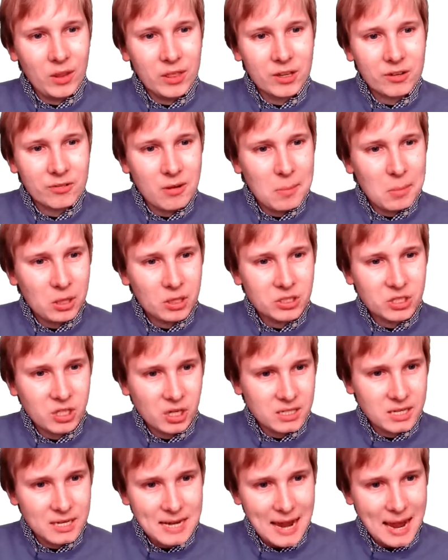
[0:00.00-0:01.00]
criminals
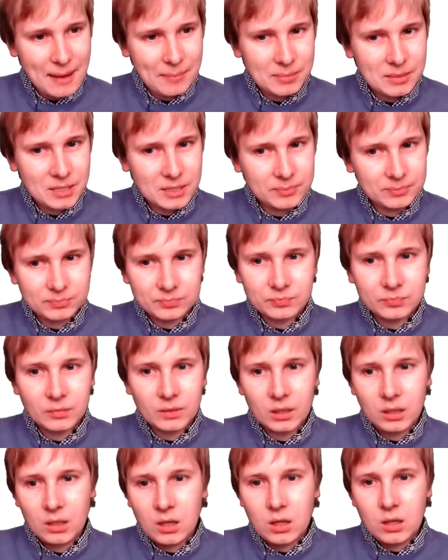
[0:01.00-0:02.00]
just adapt?
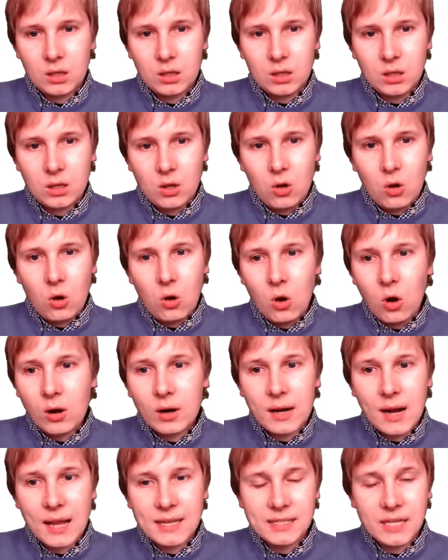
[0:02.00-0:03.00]

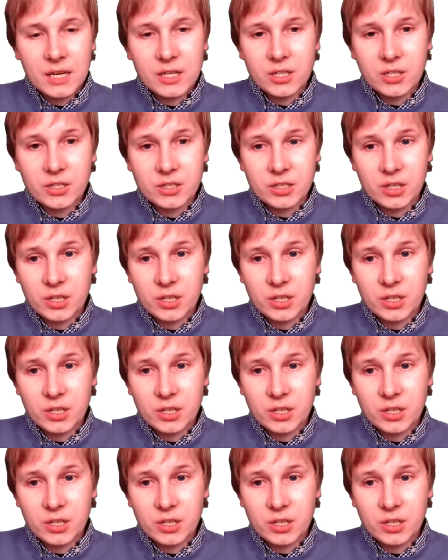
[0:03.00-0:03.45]
Organisations